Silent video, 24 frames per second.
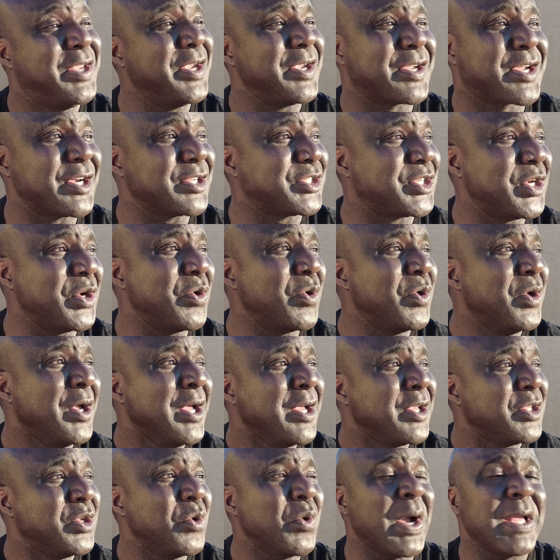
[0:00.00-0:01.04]
because you,
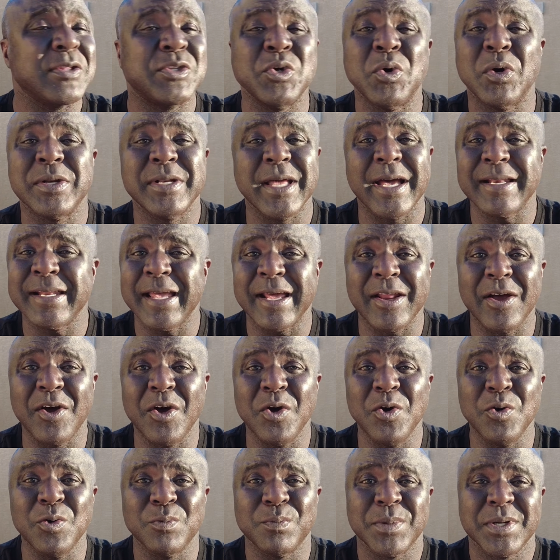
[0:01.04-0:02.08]
you ain't doing nothing at
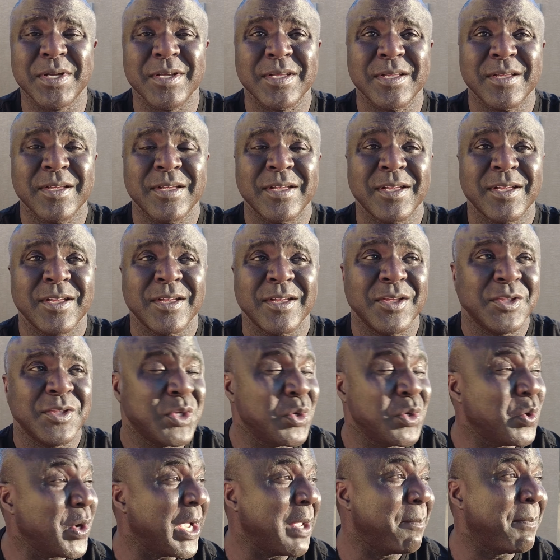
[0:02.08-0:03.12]
home.
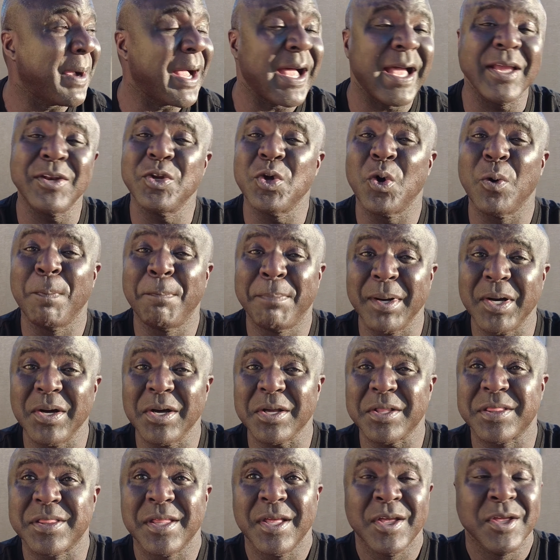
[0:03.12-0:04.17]
You ain't buying no
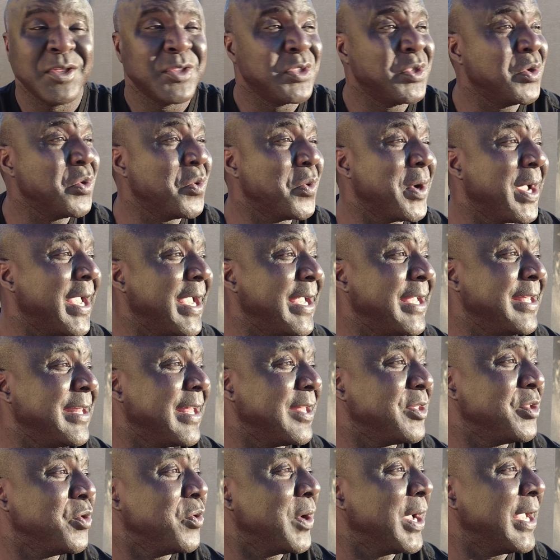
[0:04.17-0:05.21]
books you ain't
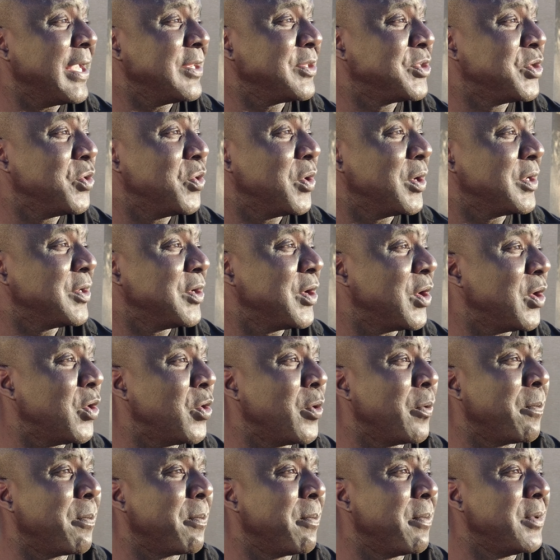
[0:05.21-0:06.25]
you ain't doing
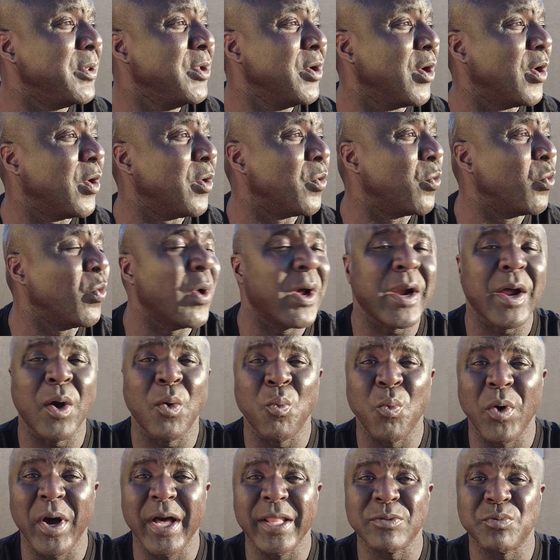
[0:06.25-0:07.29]
no no
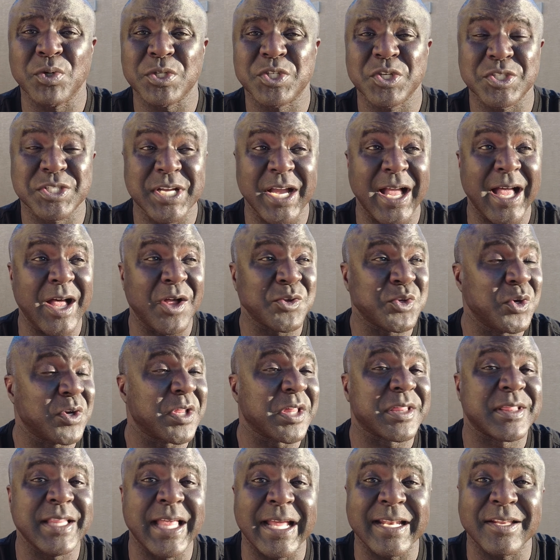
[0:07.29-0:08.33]
one-on-ones with your child you're
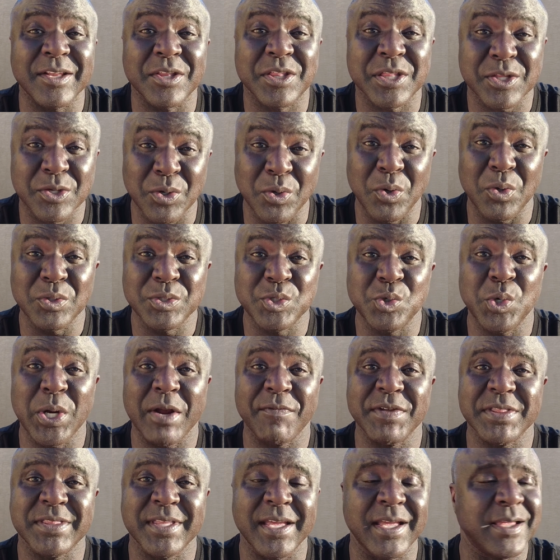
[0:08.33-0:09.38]
just letting the school do
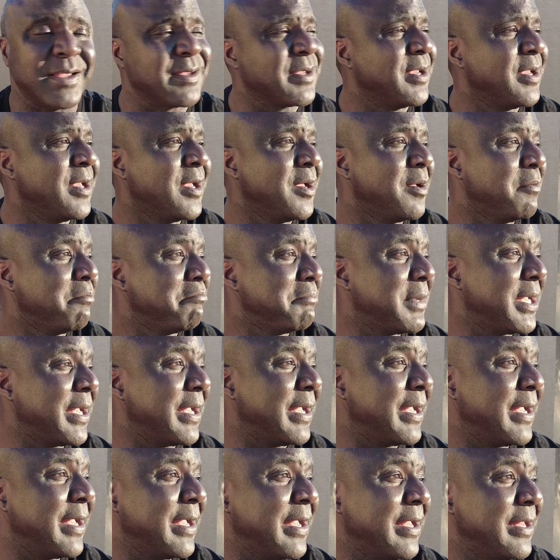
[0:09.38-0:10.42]
everything
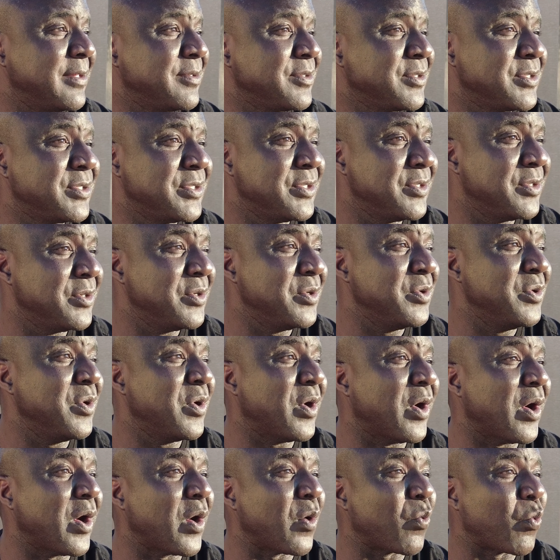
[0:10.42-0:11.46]
man you
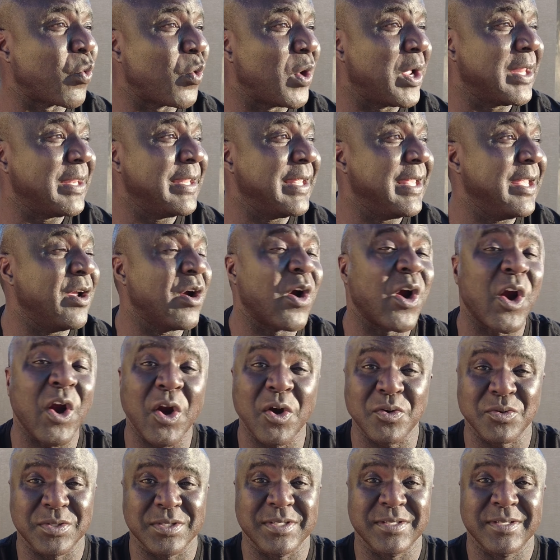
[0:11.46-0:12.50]
are really
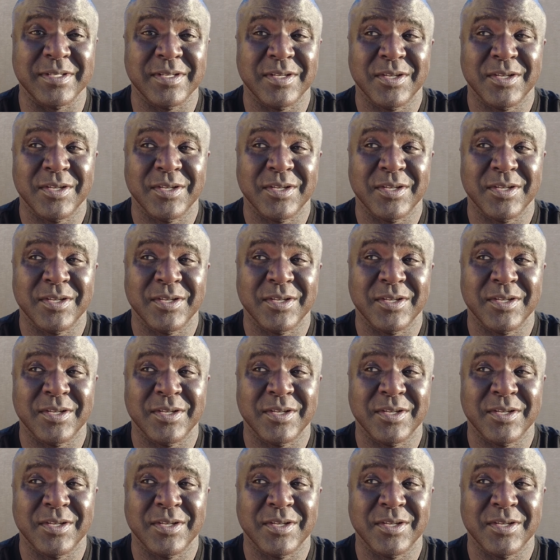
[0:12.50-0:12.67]
hurting